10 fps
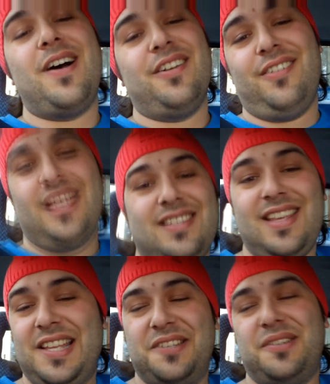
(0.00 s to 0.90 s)
find all these
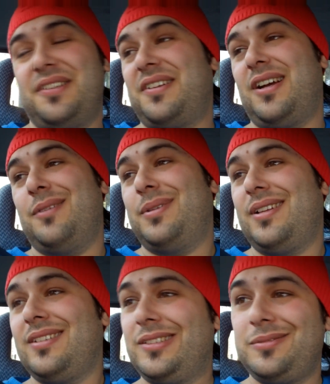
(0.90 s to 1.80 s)
things all the time.
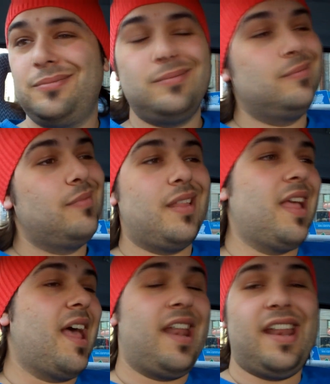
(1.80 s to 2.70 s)

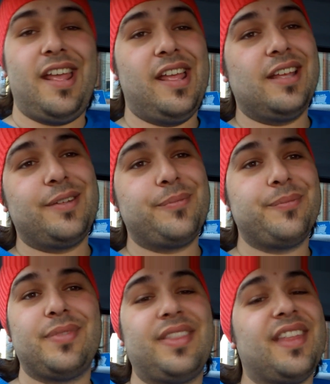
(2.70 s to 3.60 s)
I don't know.
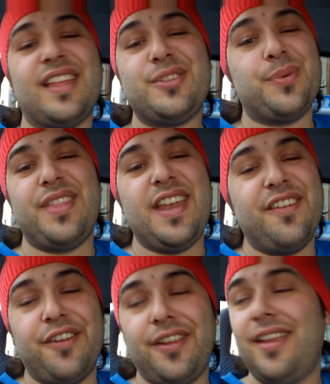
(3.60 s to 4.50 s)
It's what they
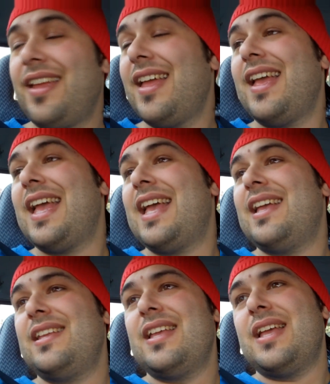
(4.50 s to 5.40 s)
do.
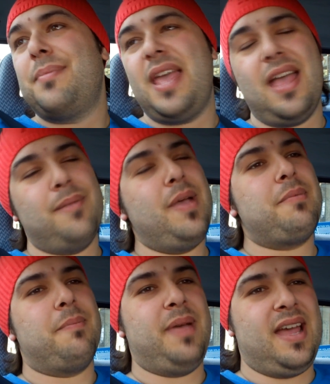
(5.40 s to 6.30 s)
Yeah, about
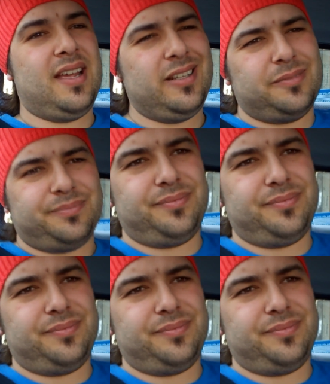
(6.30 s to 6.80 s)
my back.